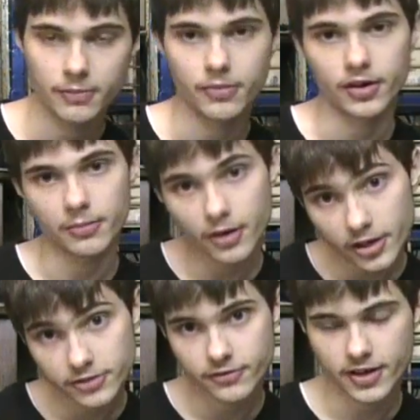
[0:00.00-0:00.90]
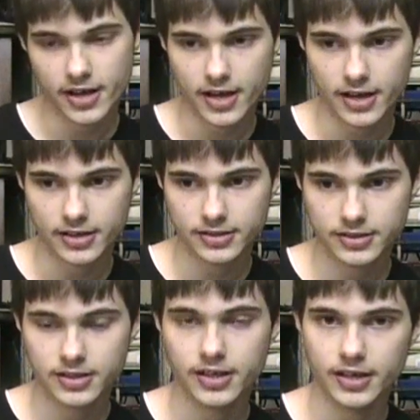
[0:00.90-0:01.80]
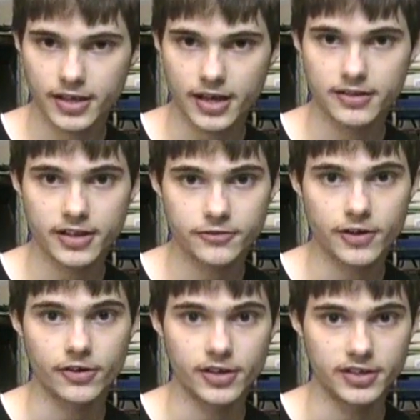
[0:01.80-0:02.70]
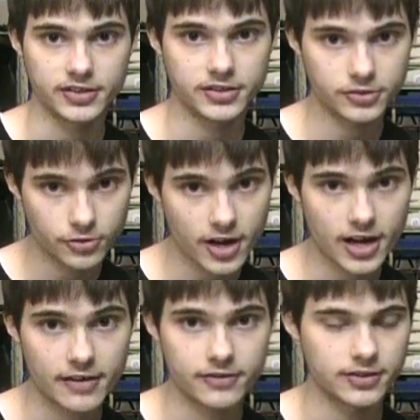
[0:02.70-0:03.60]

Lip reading: but a Mosfet has a gate that's very easy to drive.